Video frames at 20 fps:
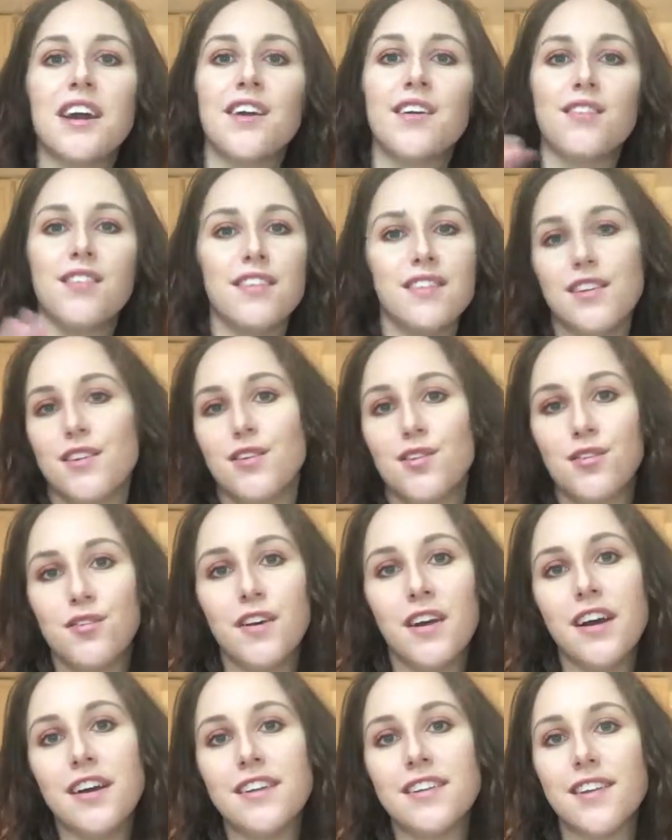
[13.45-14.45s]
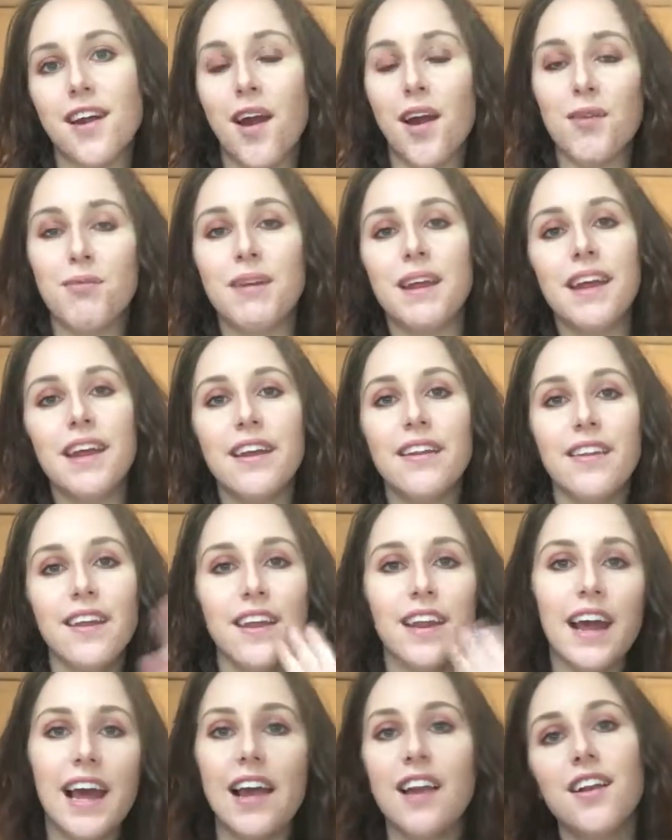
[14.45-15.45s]
If this is your first time here,
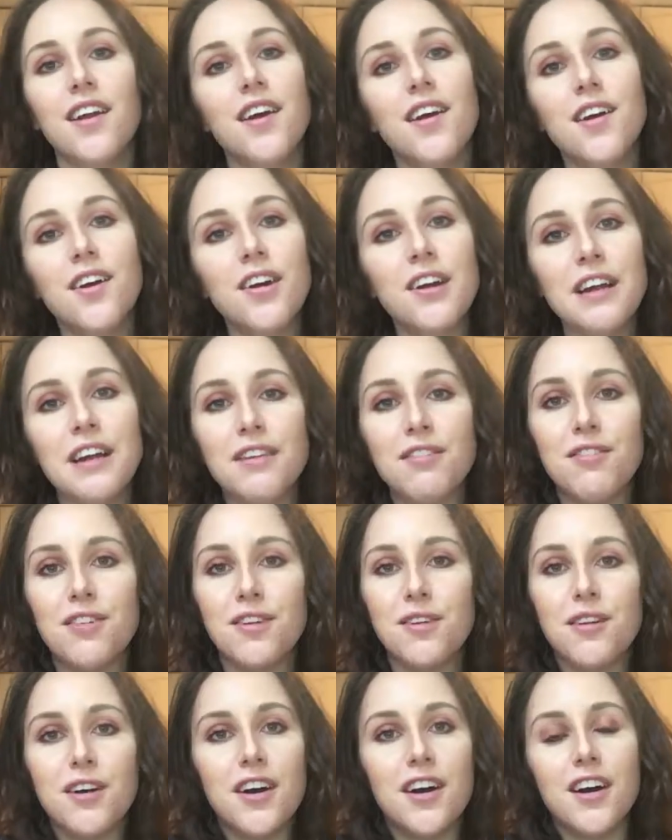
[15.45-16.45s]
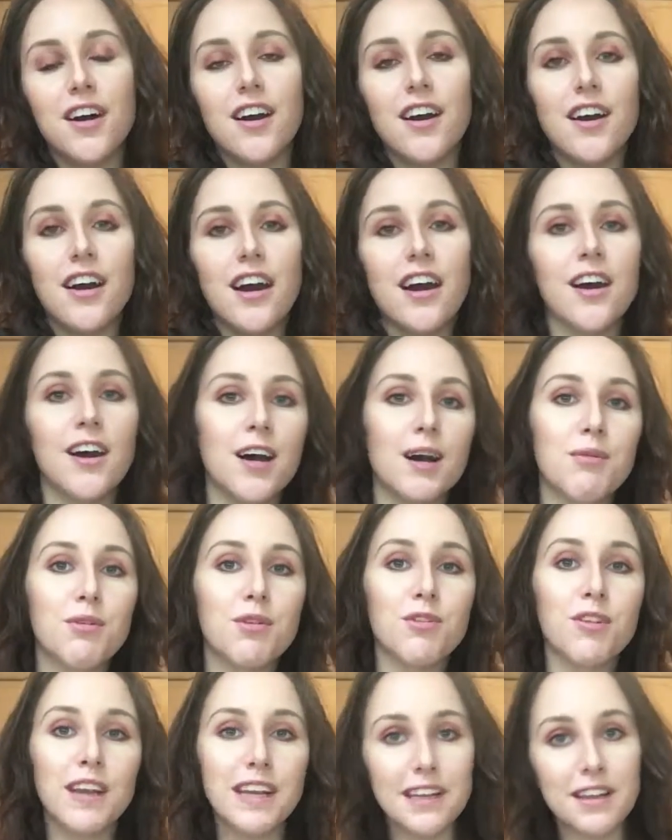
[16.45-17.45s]
then hello. If you are
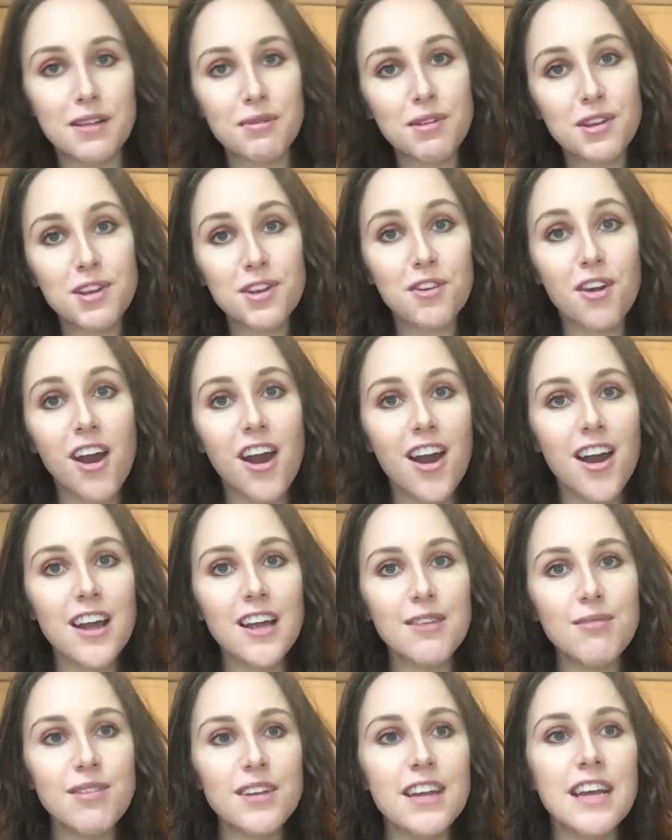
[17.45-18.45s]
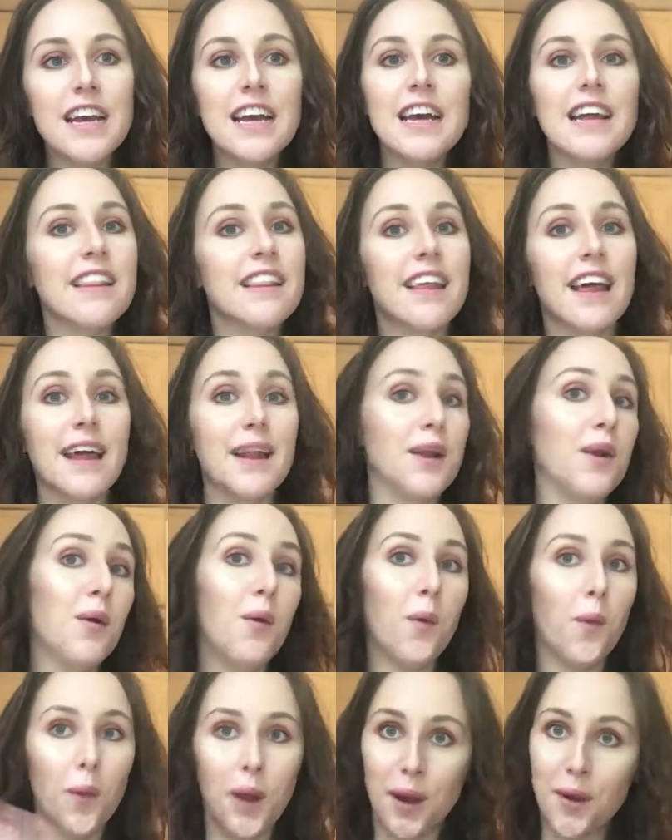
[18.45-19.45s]
already subscribed, then
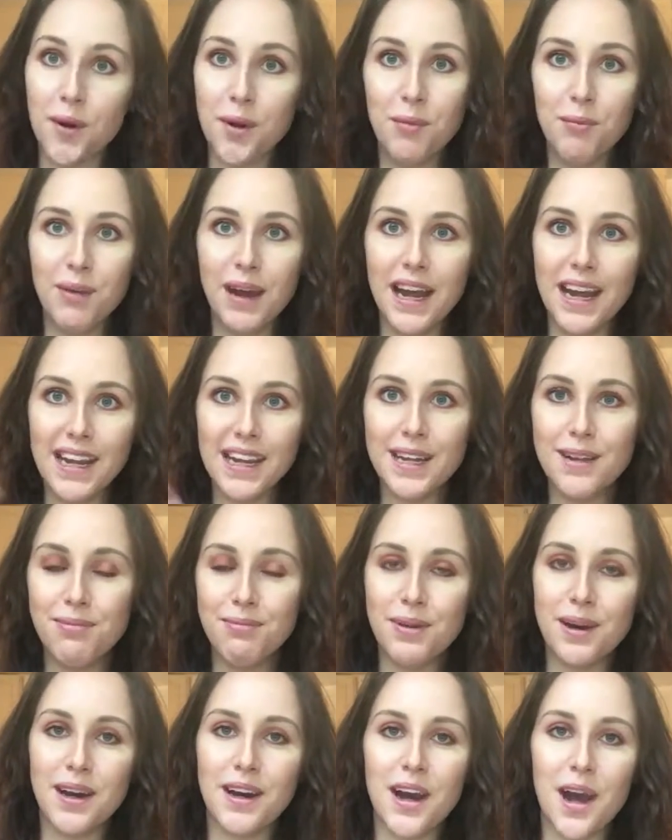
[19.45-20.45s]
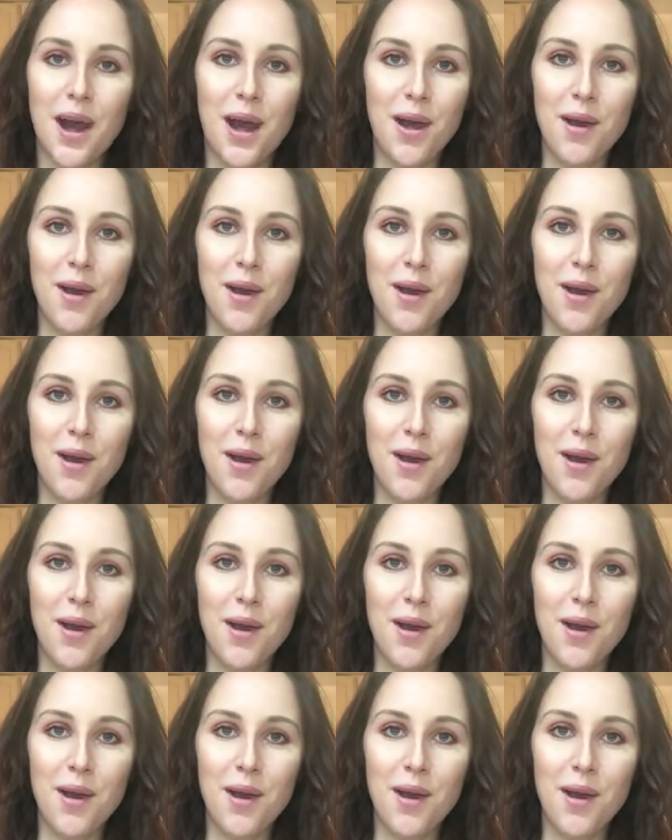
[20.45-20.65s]
welcome back. But